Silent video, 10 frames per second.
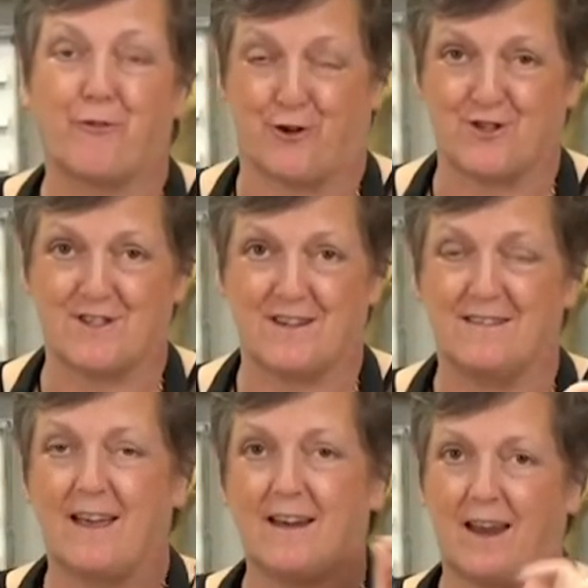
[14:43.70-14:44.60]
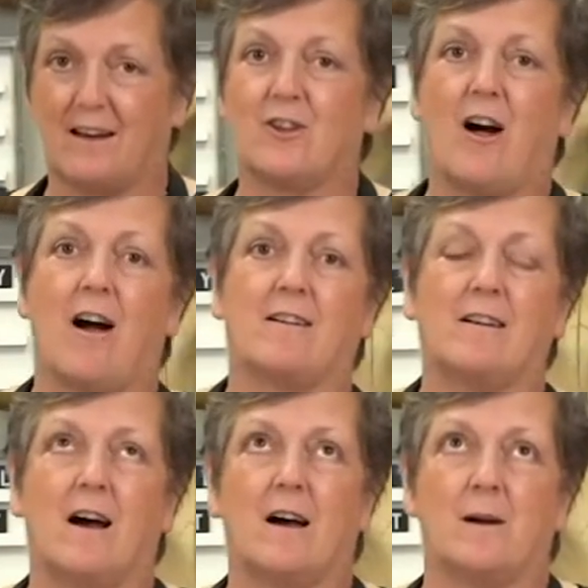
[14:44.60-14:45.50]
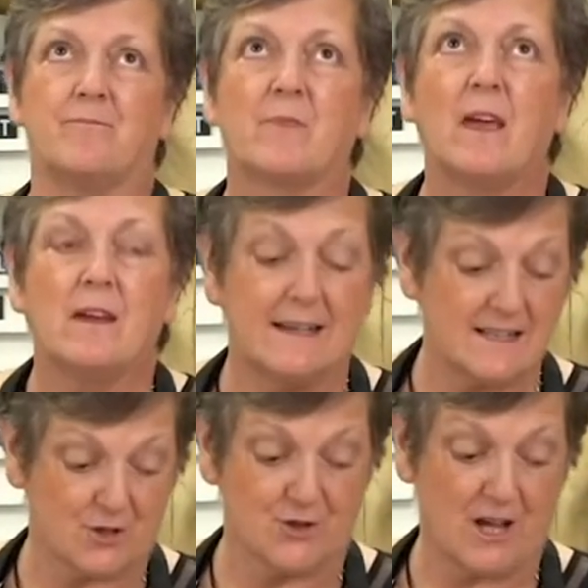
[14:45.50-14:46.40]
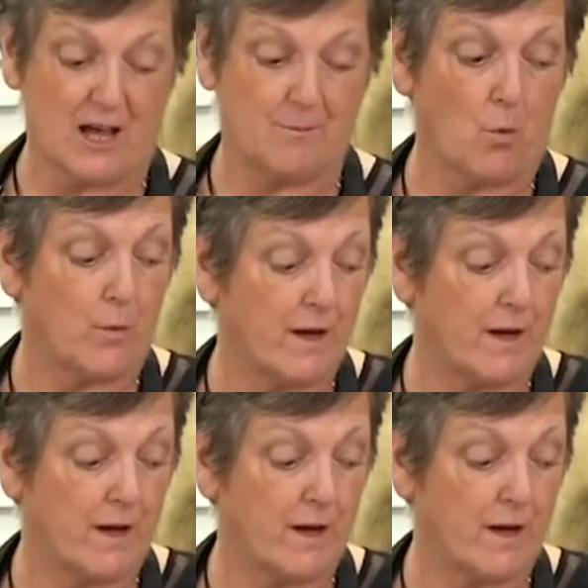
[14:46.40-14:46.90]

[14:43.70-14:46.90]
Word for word: first at eight o'clock um, Eastern time.